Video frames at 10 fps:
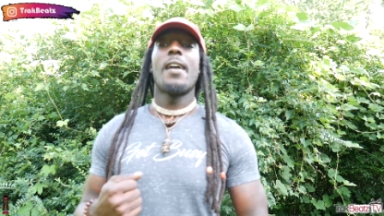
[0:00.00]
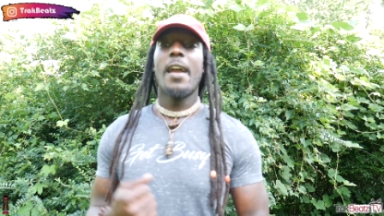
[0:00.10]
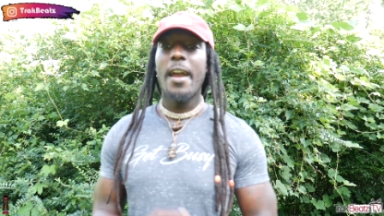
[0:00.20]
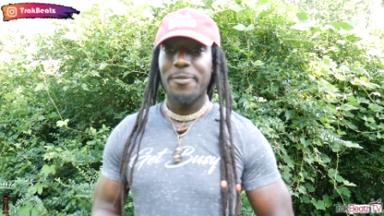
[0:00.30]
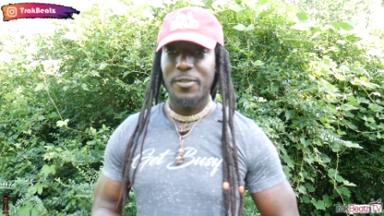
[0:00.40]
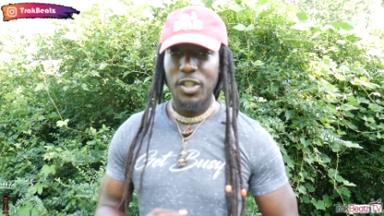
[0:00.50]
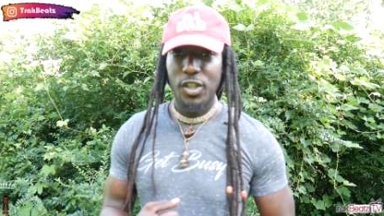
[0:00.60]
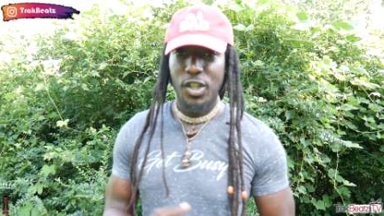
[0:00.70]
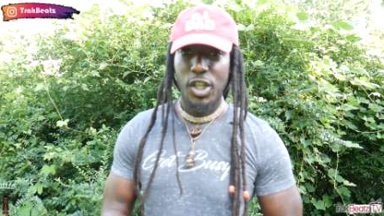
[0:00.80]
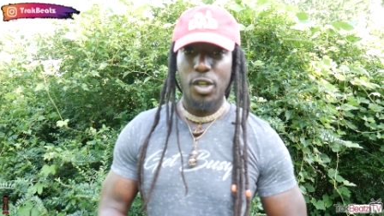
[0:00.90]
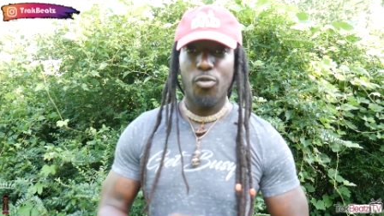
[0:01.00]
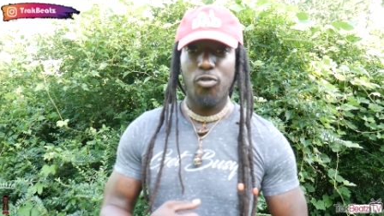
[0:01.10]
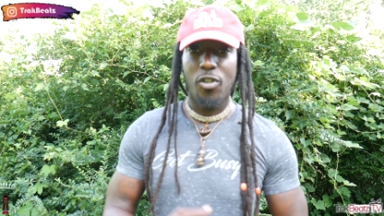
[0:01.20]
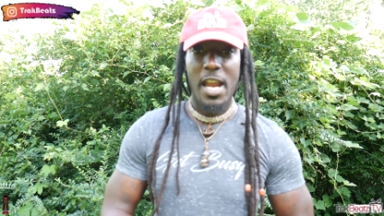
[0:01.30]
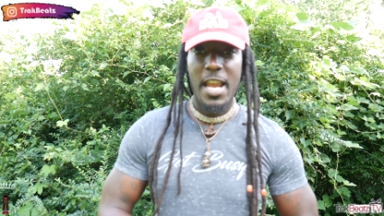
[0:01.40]
after the
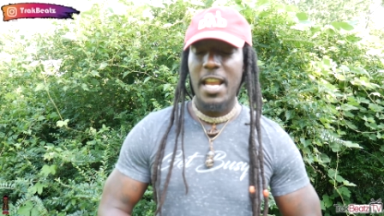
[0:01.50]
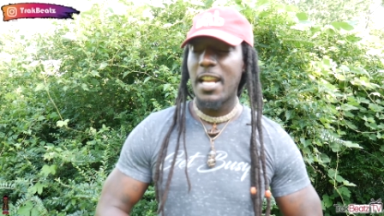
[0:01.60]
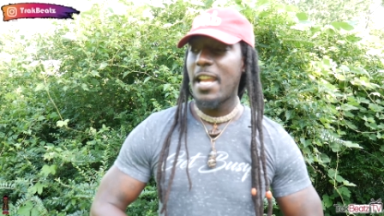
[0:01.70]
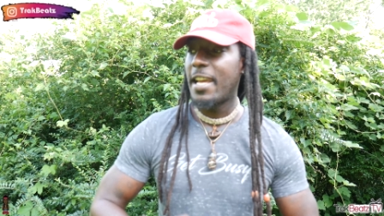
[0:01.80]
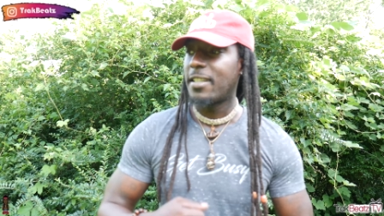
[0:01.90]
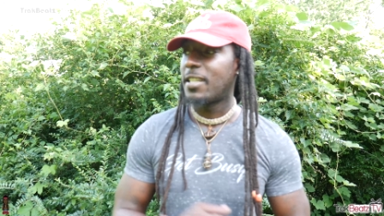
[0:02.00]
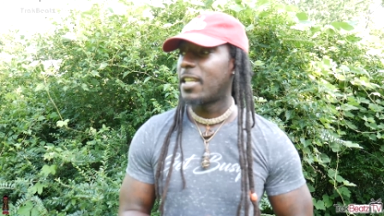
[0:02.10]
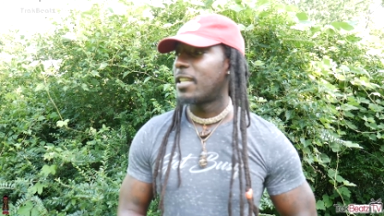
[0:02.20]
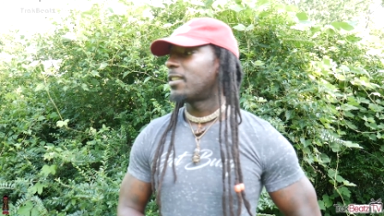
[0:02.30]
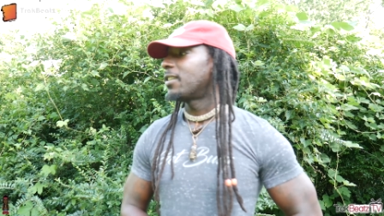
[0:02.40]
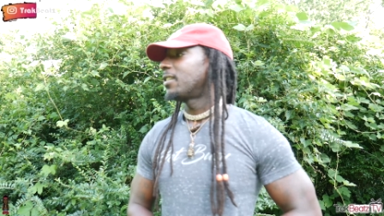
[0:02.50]
rain has hit.